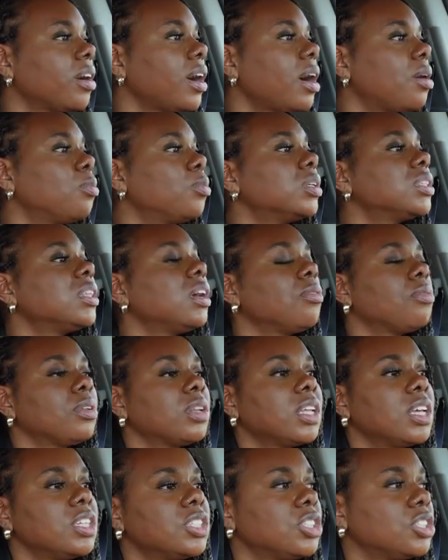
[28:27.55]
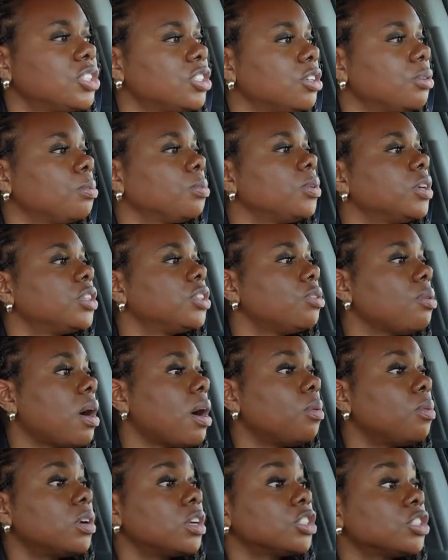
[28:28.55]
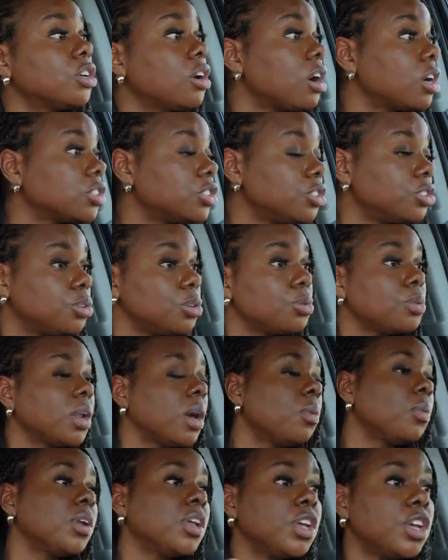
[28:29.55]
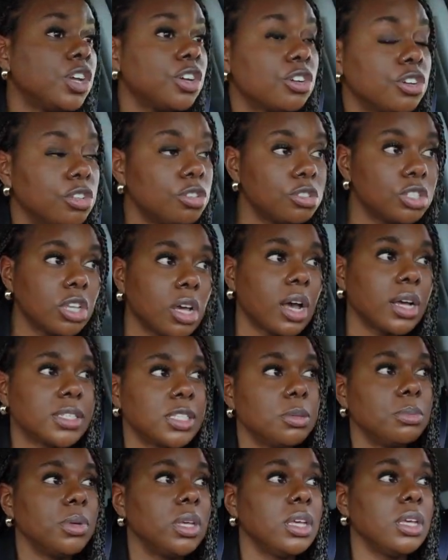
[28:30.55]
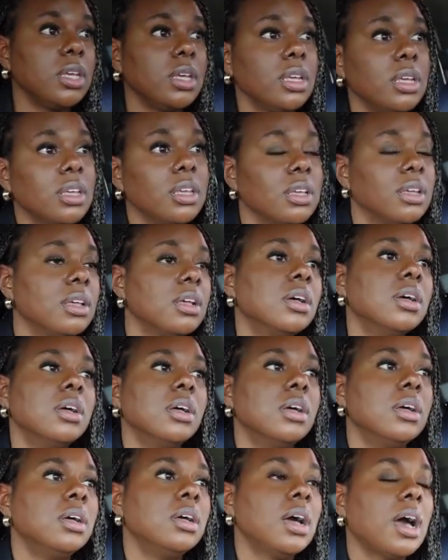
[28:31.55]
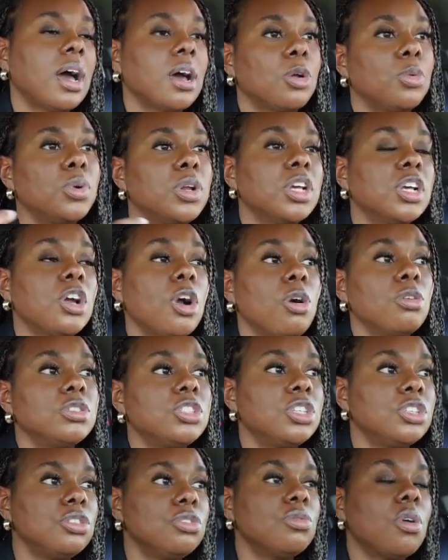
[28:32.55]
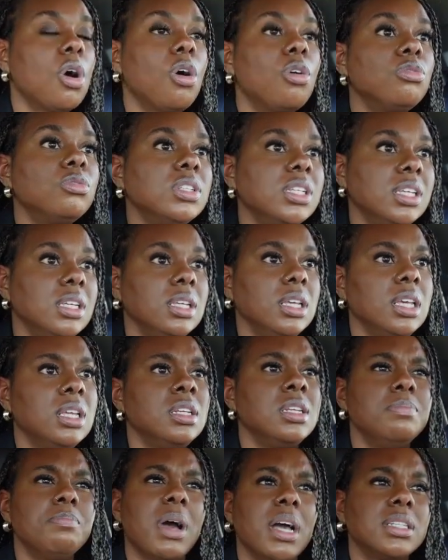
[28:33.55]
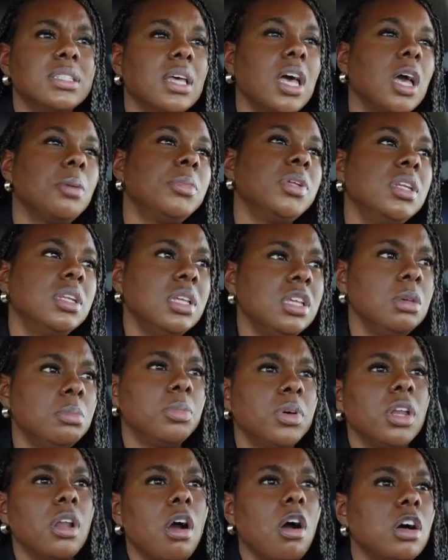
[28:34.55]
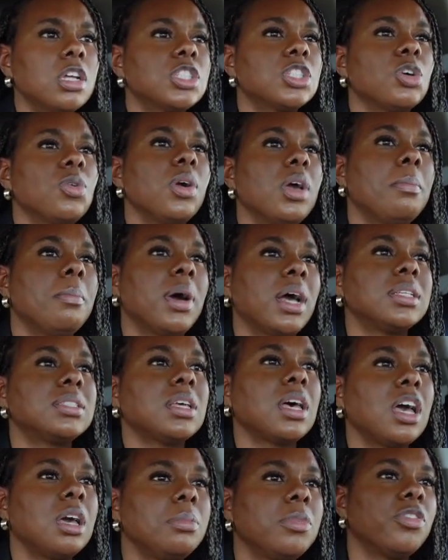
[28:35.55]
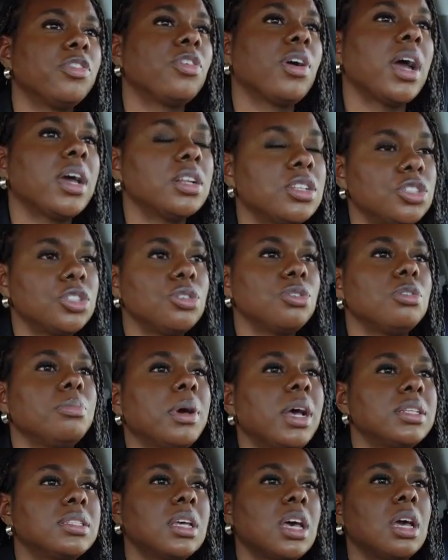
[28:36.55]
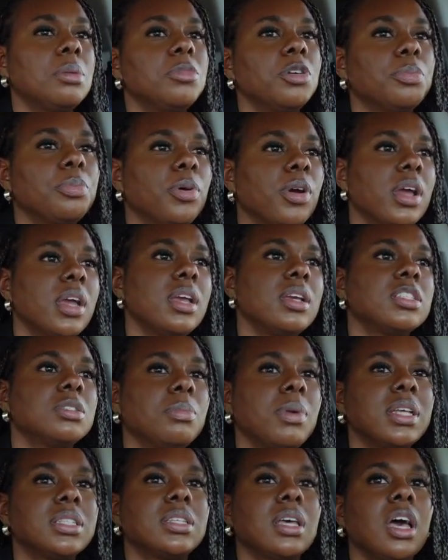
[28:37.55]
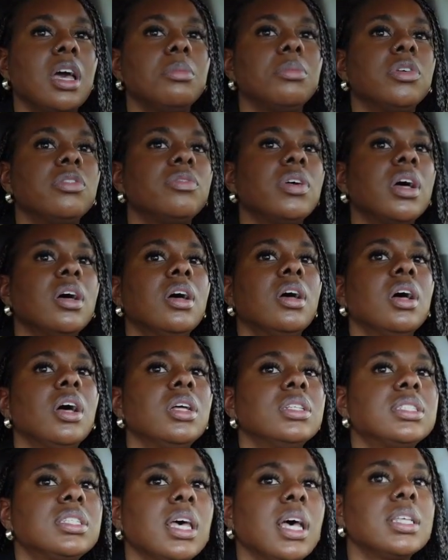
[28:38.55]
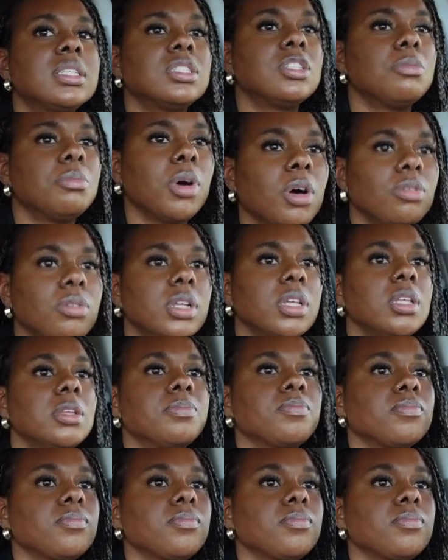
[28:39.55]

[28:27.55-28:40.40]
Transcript: I want that relationship with you. I want to talk to you, and I want to hear you talk to me. I don't want to go to you only in my time of need, but also in my time of gratitude, my time of praise, my time of testimony.